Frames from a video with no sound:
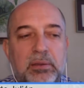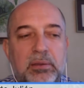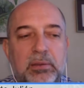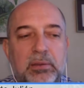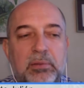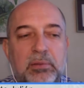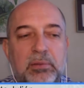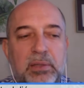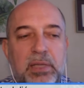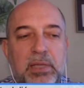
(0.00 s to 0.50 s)

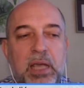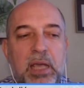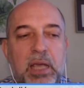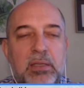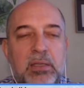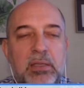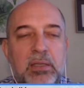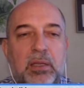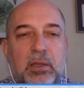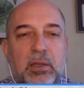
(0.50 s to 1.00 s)
change
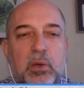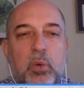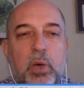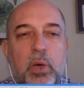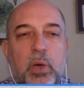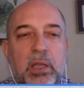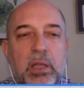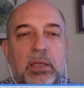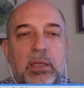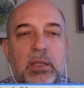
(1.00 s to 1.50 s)
the way
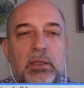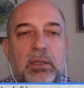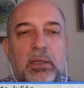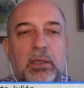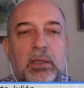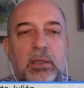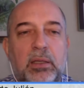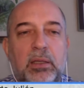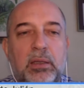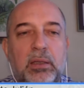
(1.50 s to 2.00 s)
that
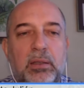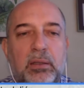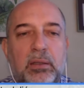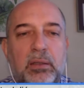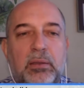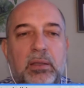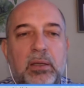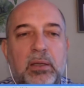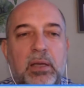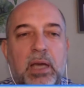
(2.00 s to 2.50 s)

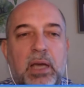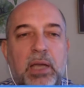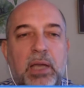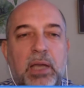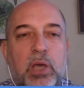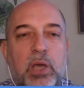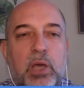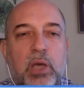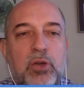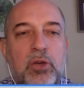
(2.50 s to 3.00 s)

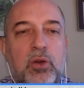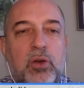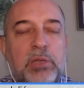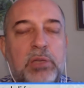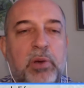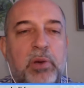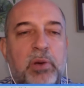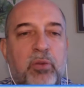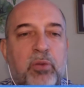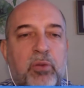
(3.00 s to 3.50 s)
education is
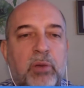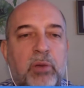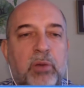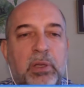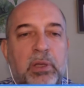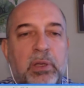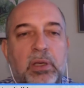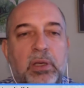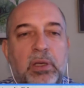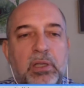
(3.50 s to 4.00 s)
performed
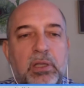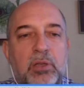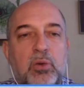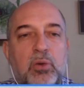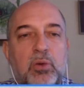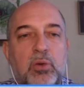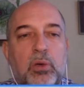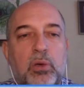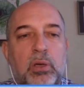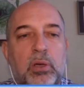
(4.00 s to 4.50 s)
in
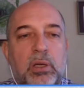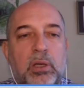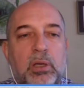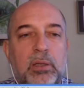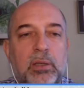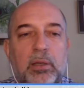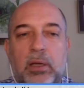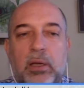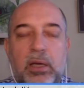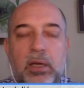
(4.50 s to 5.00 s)
school.
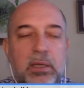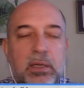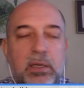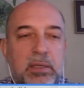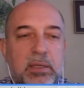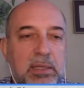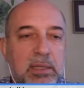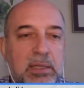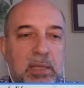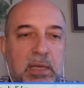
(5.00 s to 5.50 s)
Just
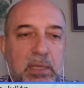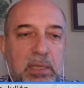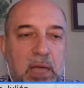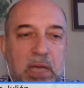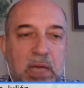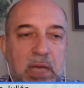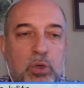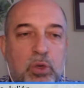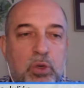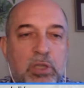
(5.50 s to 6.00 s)
as
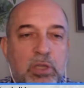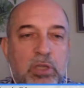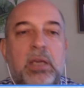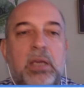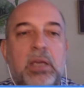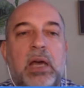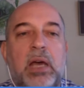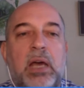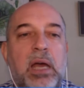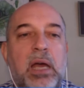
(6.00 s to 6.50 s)

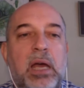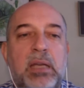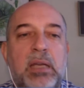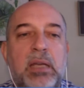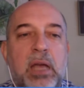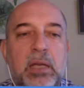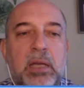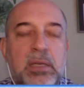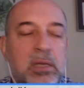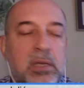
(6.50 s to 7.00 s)

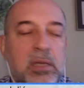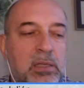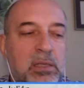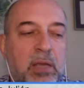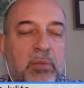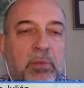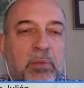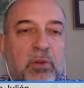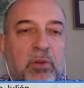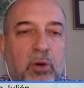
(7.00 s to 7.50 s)
I said
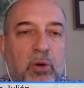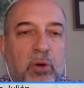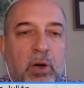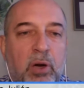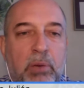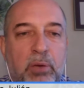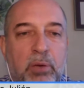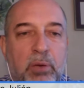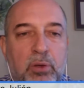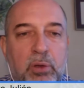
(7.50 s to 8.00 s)
before about
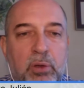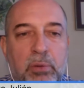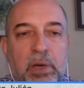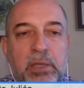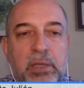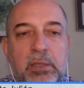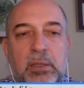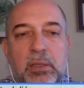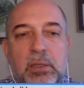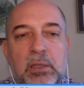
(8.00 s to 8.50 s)

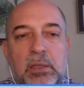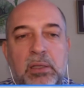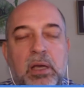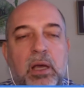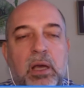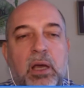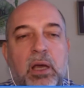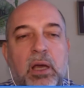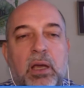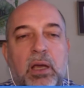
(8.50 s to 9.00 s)
universities,
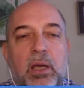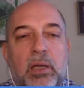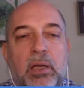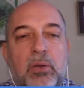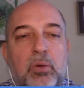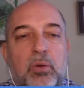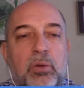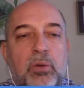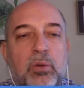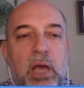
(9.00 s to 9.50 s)
it could
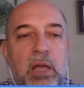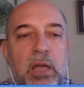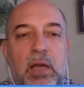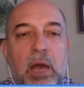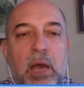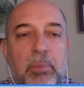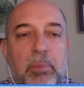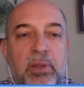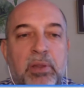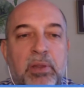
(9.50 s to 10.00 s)

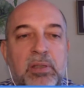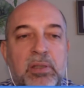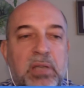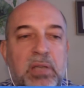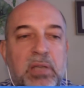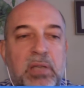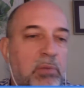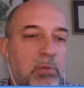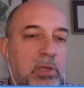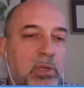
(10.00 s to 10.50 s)
happen the same
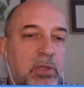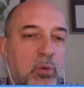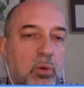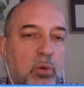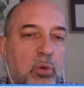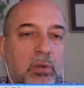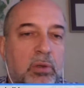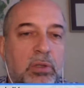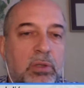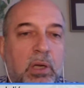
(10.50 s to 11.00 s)
in schools.
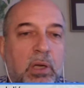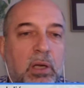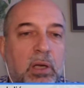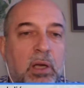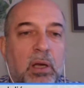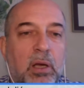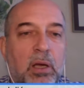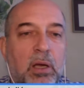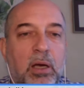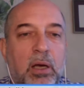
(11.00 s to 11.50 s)

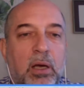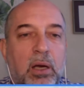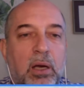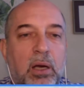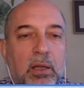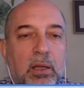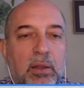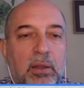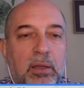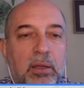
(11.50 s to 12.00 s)

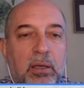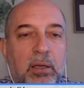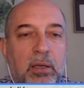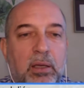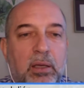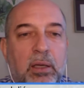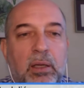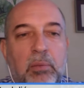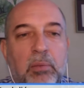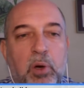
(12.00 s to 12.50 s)
The
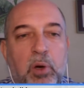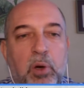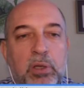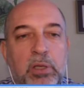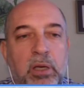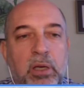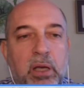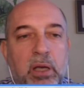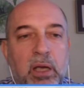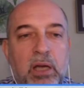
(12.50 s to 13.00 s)
boys and
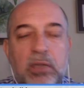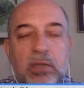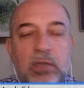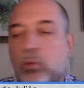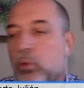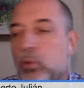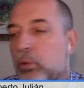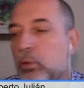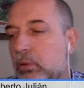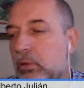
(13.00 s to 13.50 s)
girls could
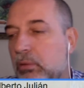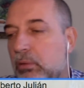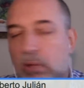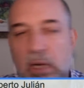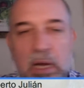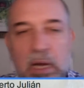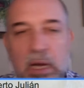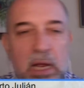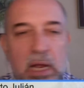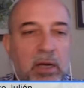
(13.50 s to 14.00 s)

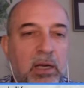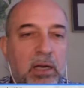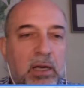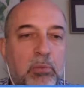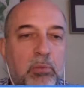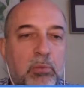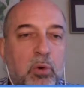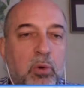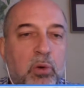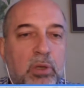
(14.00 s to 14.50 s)
learn in
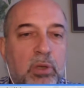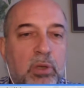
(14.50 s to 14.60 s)
MOOCs